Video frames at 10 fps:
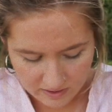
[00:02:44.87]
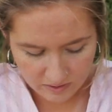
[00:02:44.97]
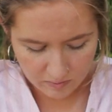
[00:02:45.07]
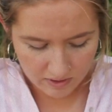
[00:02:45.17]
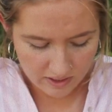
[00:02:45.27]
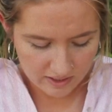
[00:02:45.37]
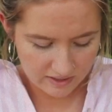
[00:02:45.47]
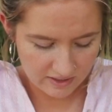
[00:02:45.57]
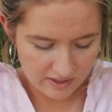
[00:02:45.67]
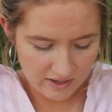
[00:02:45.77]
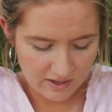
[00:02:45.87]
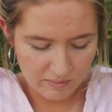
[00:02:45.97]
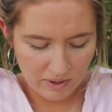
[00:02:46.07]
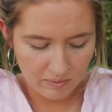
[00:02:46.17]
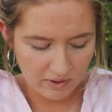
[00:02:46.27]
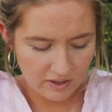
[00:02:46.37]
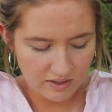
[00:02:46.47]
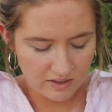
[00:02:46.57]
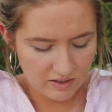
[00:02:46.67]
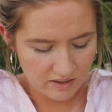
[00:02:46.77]
This one is the Maybelline
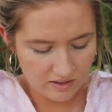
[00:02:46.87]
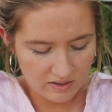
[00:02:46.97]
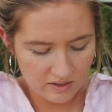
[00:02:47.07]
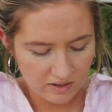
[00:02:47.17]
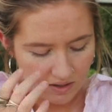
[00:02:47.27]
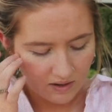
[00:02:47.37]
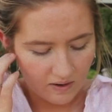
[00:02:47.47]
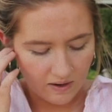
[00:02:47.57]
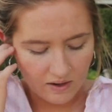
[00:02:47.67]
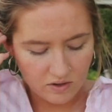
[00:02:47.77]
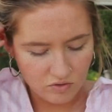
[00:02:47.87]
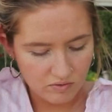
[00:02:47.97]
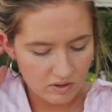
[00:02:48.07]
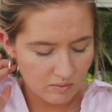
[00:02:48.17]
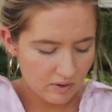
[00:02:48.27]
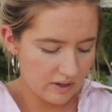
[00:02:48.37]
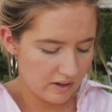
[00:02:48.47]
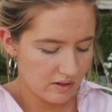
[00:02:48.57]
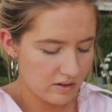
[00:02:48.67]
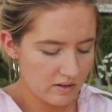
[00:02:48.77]
Instant Age
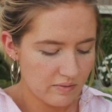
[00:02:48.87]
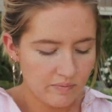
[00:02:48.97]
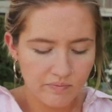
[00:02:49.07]
Rewind.